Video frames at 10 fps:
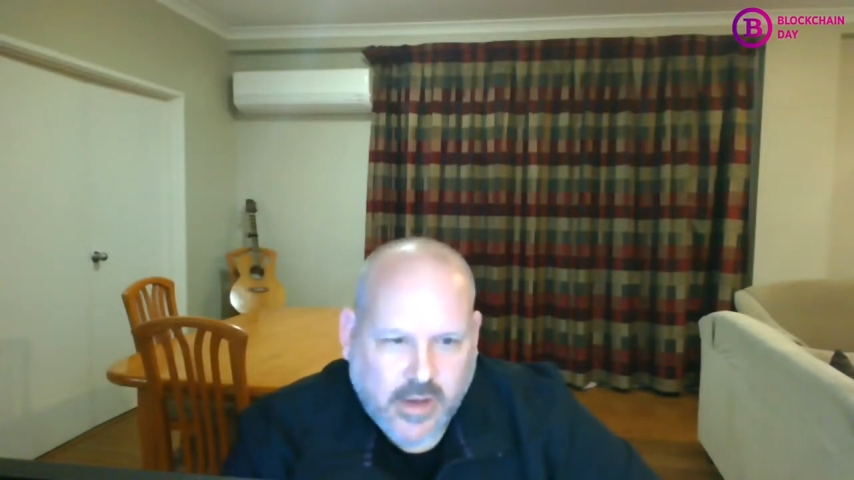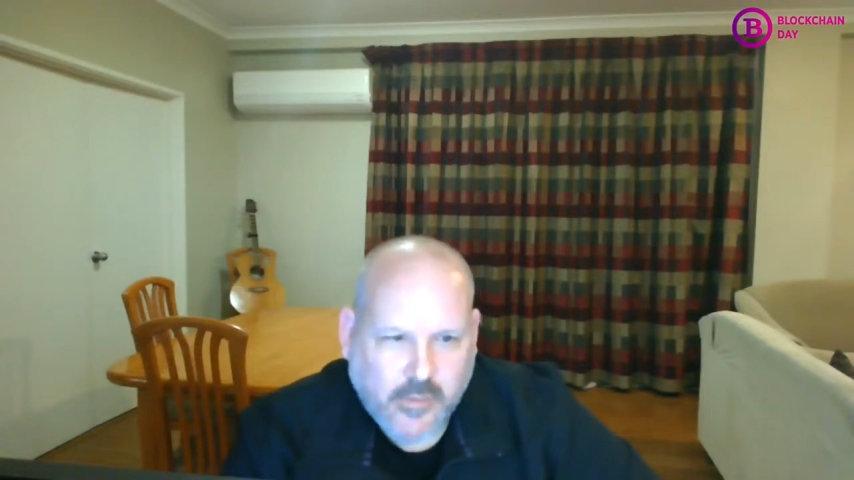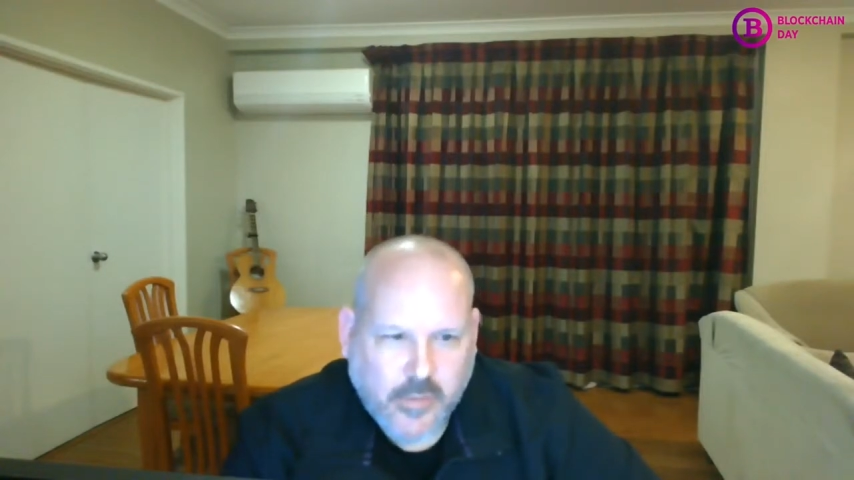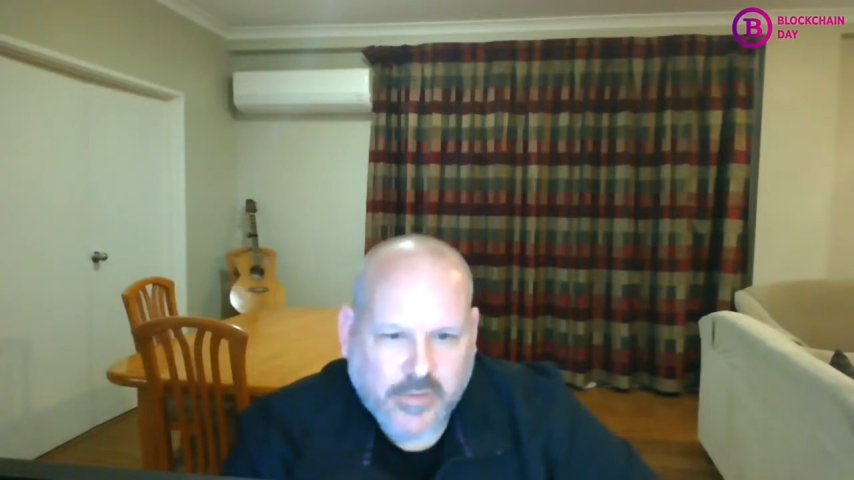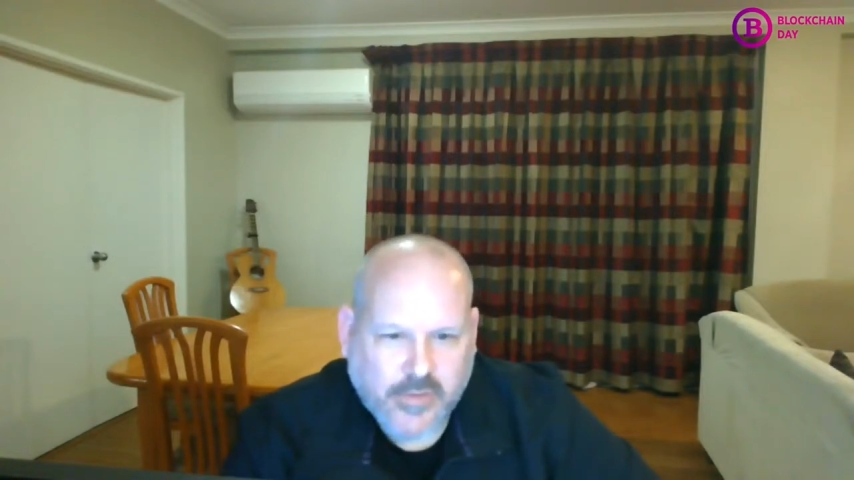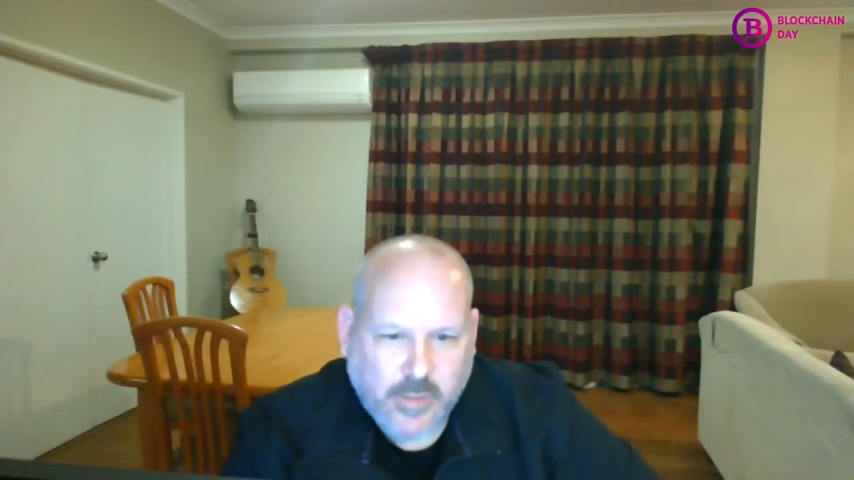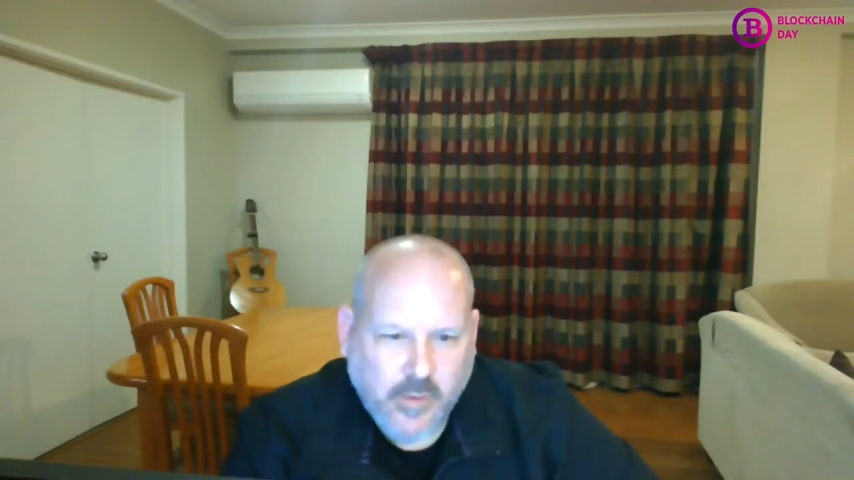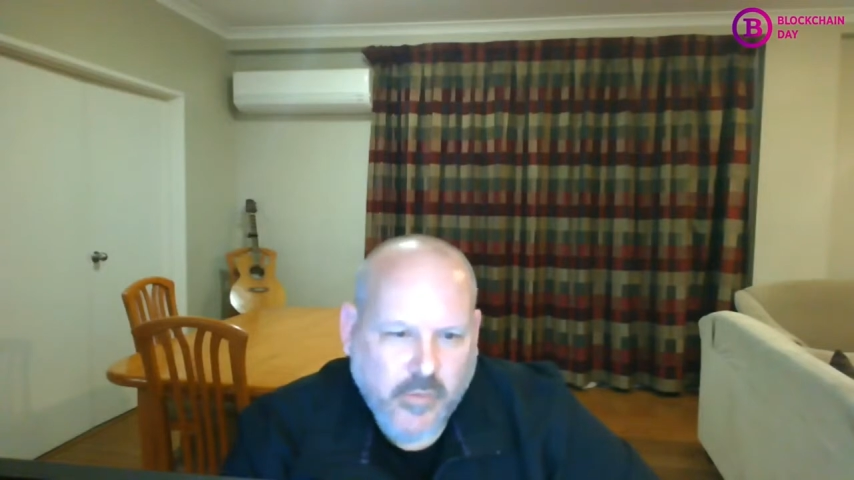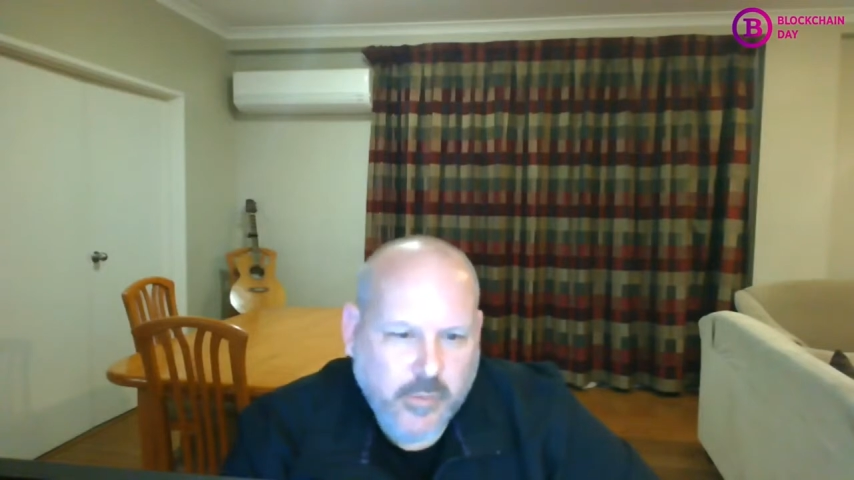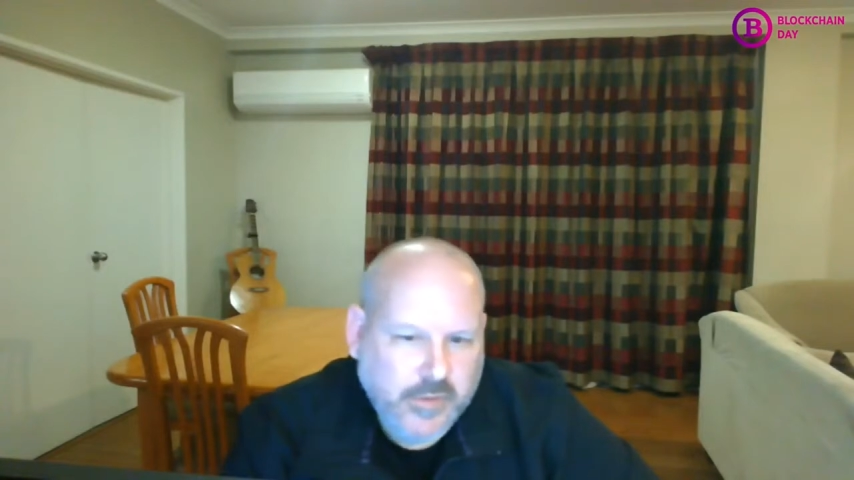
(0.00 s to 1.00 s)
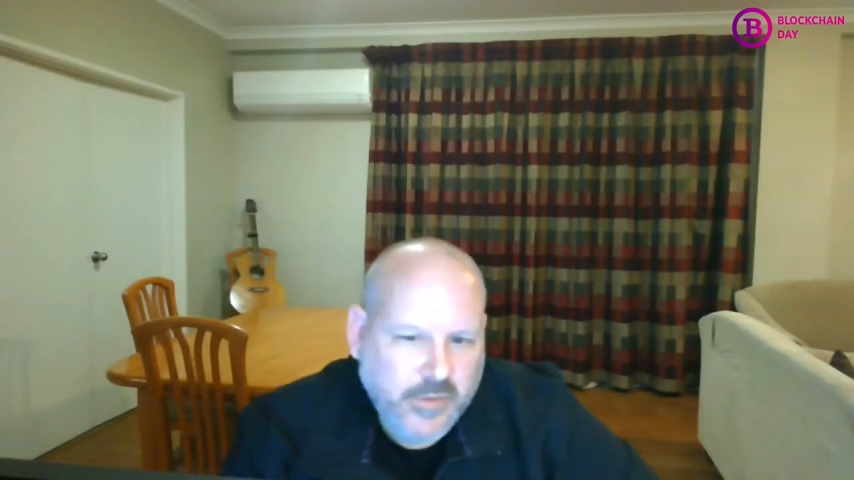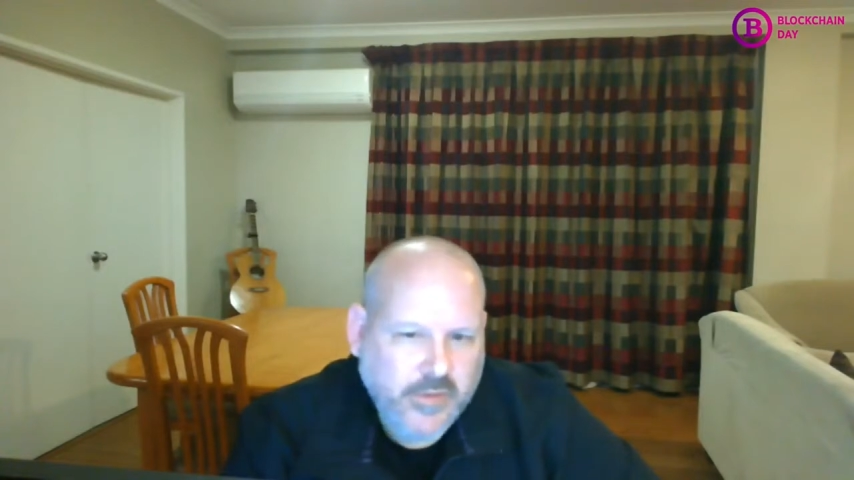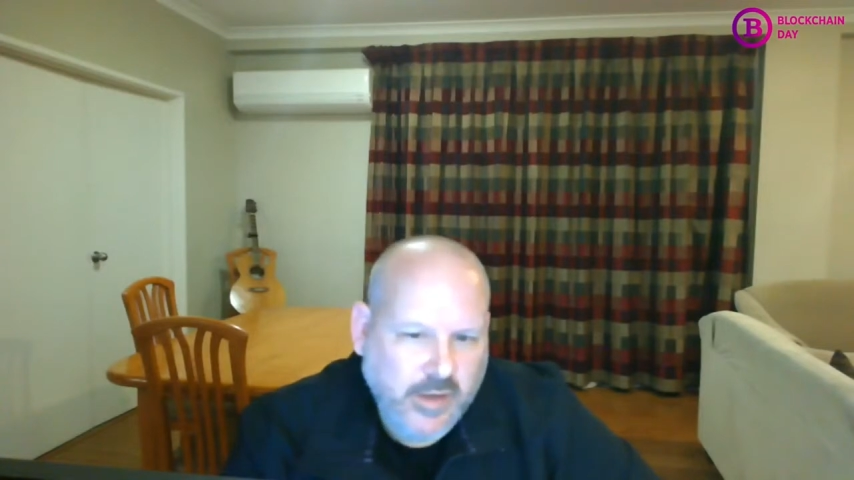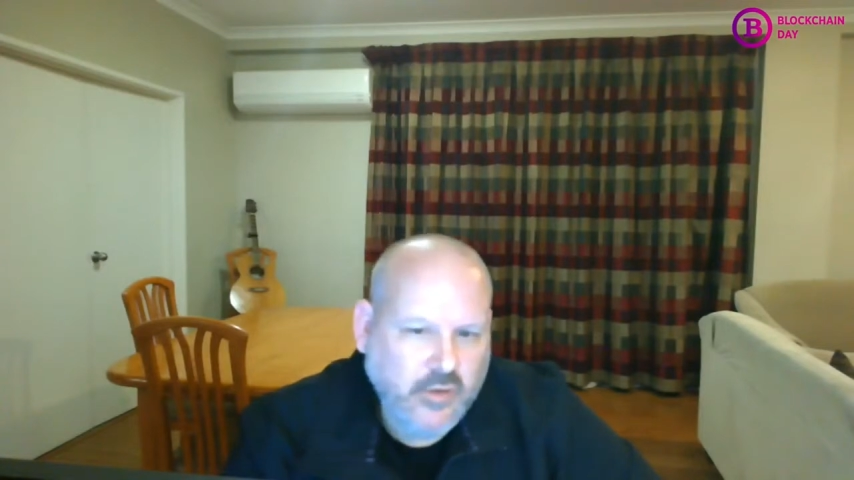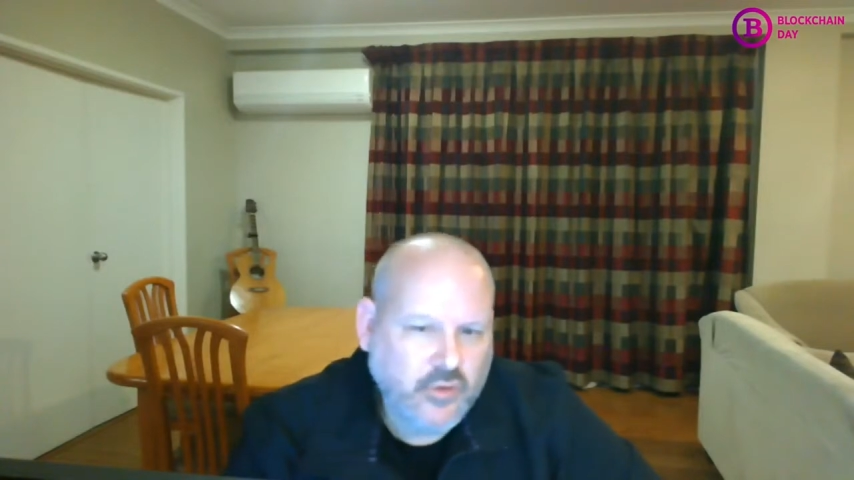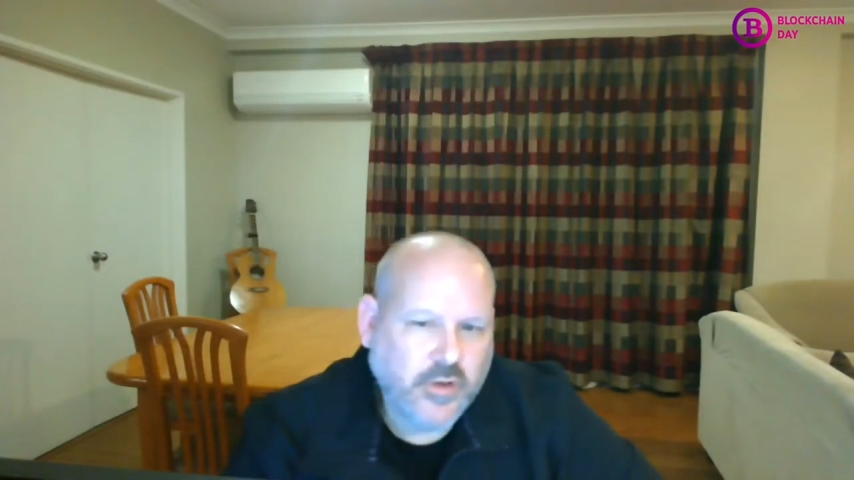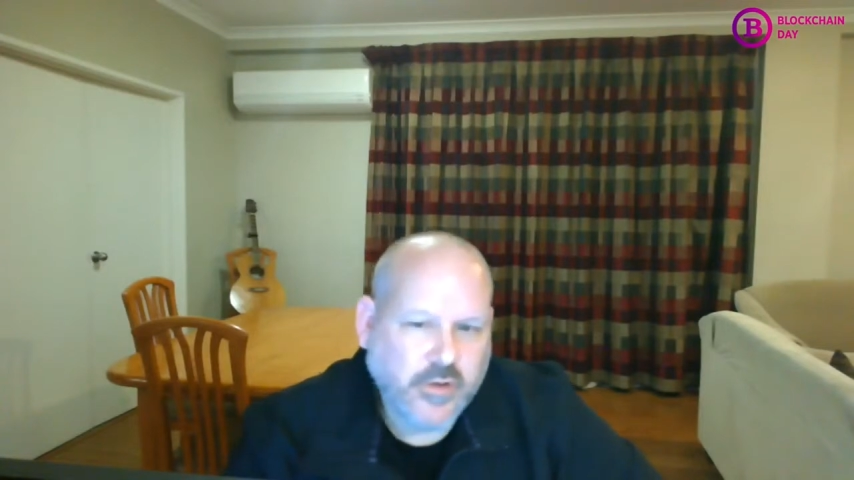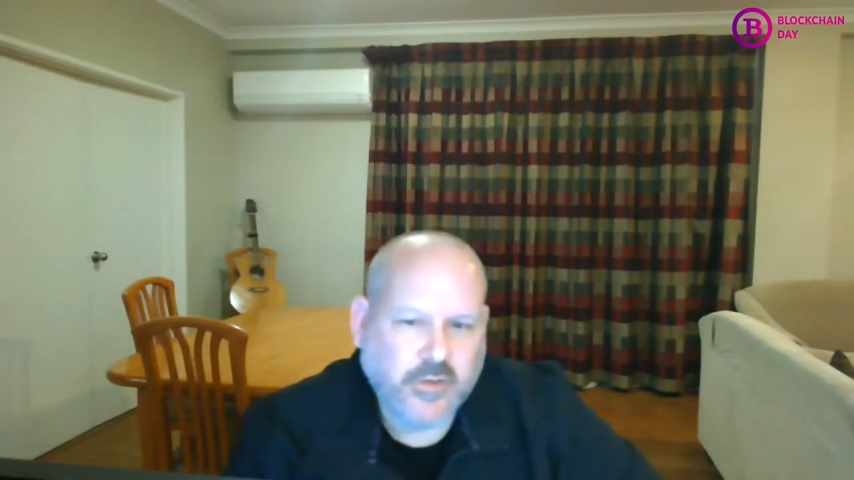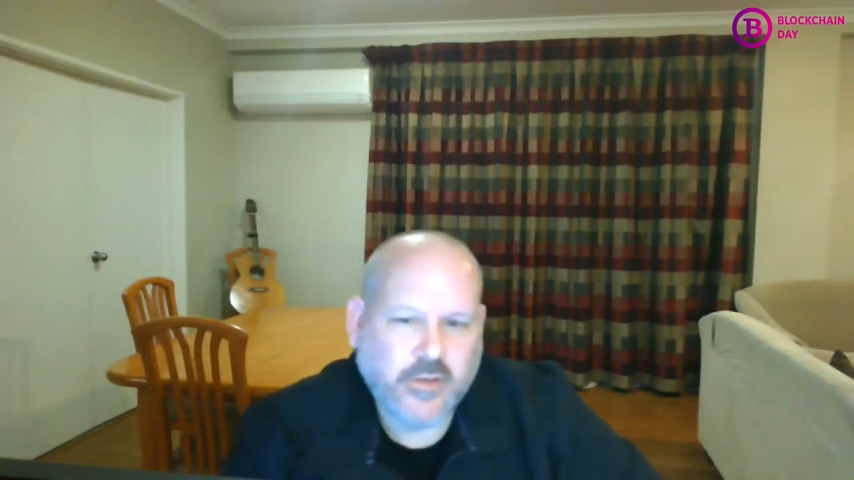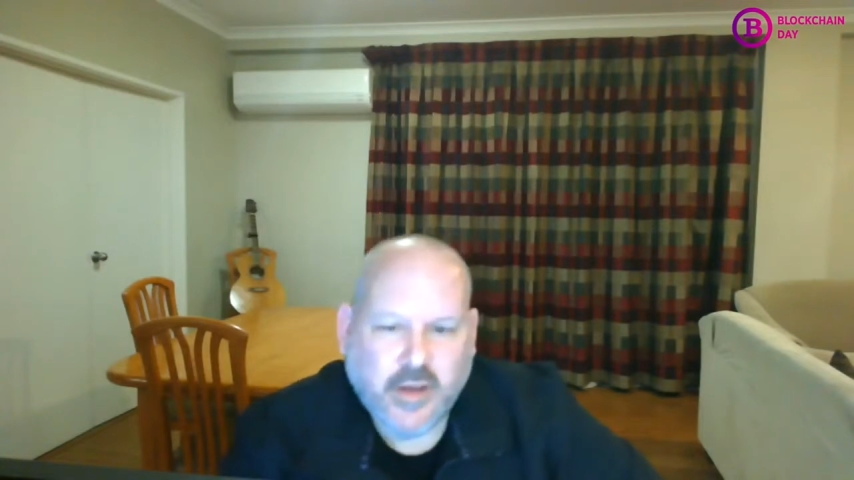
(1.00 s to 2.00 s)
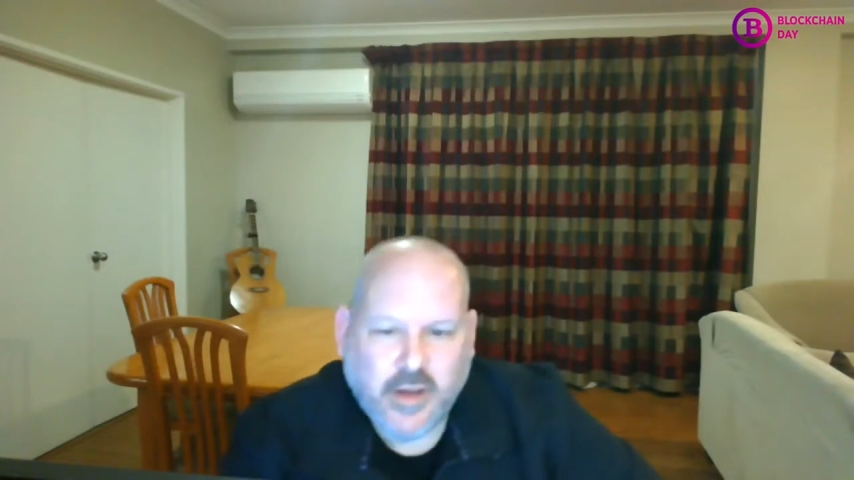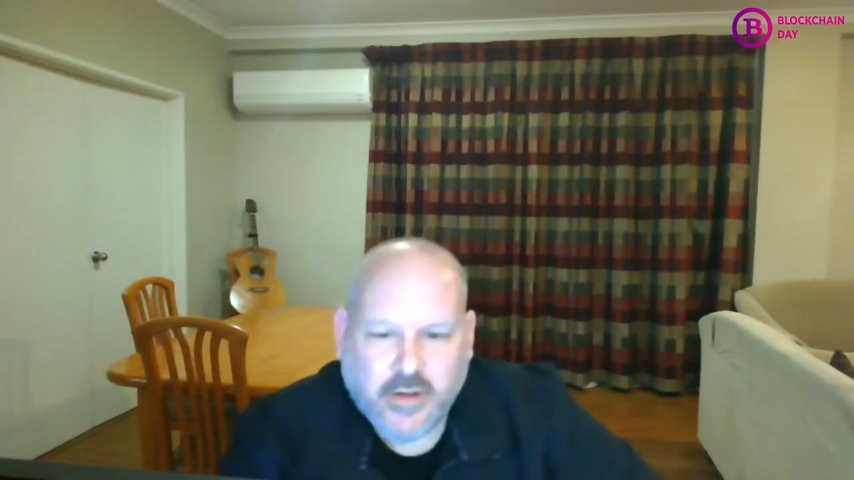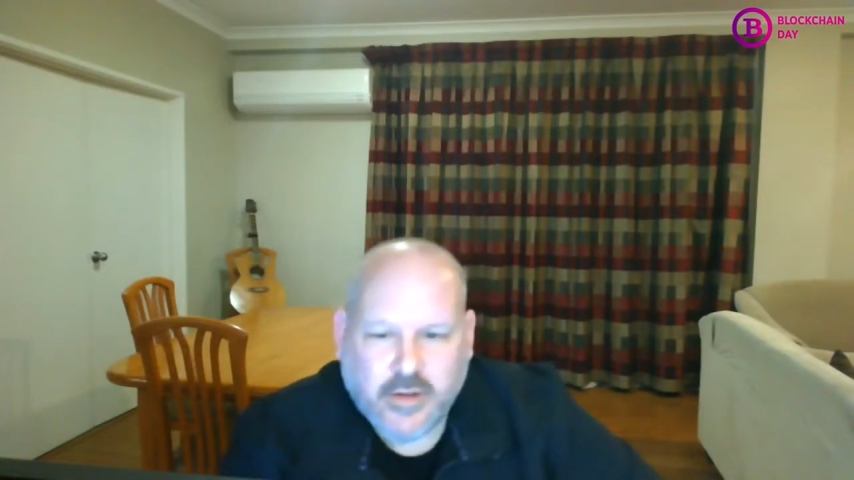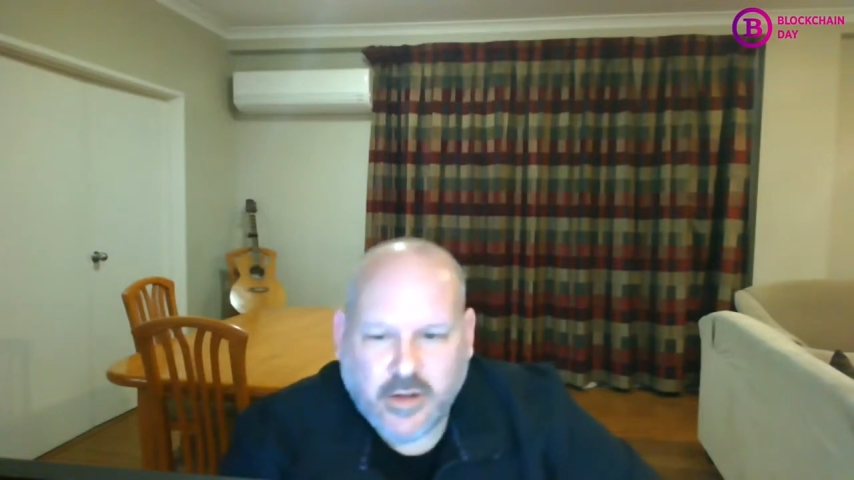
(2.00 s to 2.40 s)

Uh, but some of the business engines and,